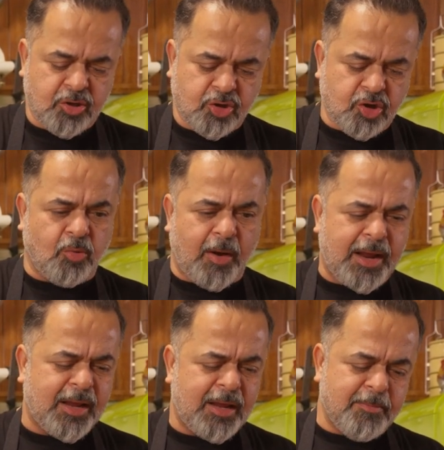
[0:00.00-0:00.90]
You know
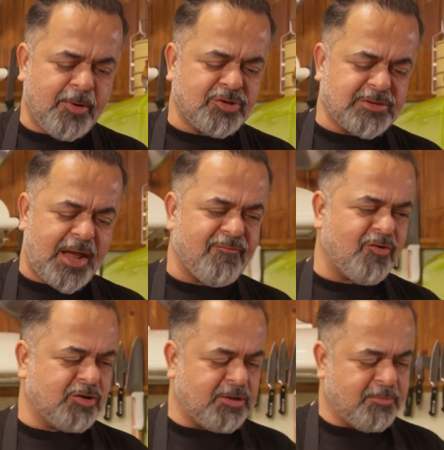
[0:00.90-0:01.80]
why? Because I've
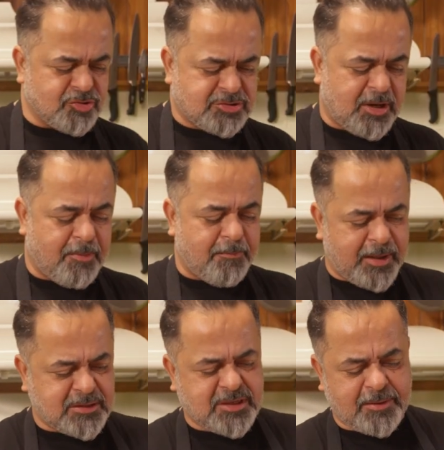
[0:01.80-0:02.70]
got the most
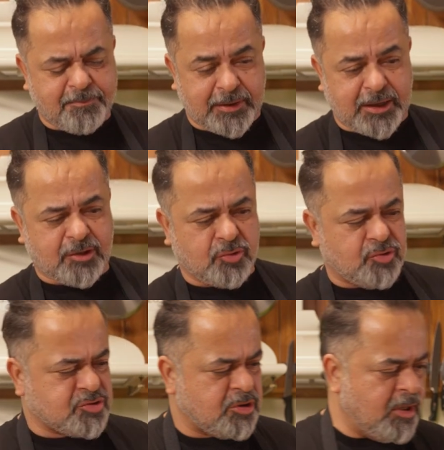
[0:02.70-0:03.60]
amazing potatoes